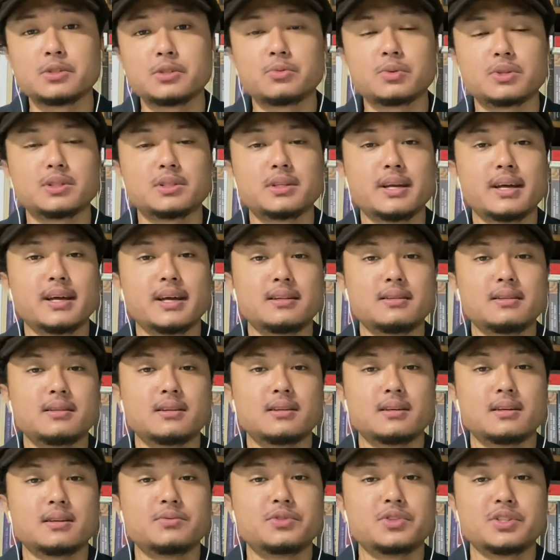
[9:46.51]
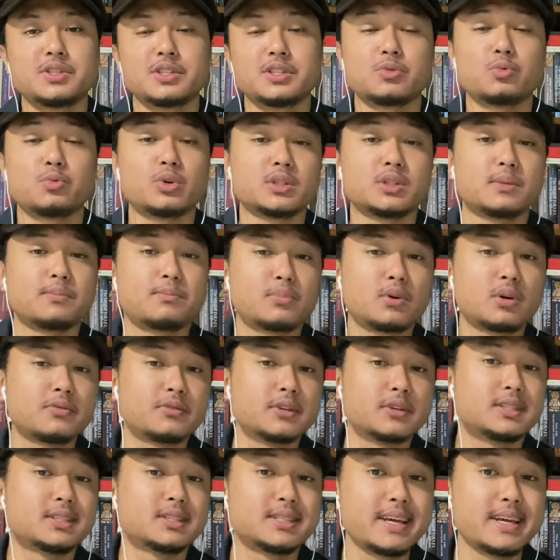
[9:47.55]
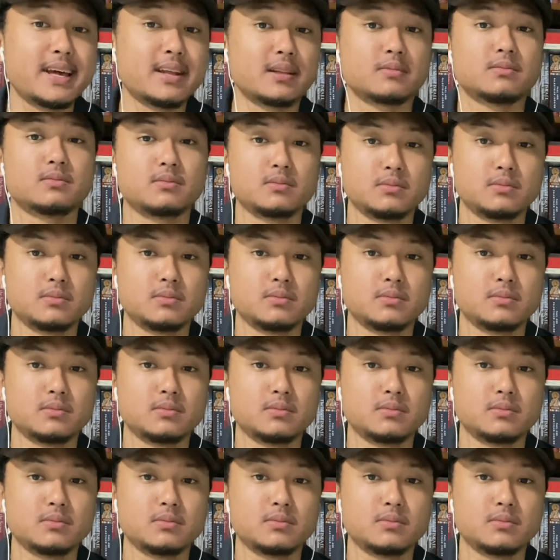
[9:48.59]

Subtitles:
was that Jesus was a prophet sent.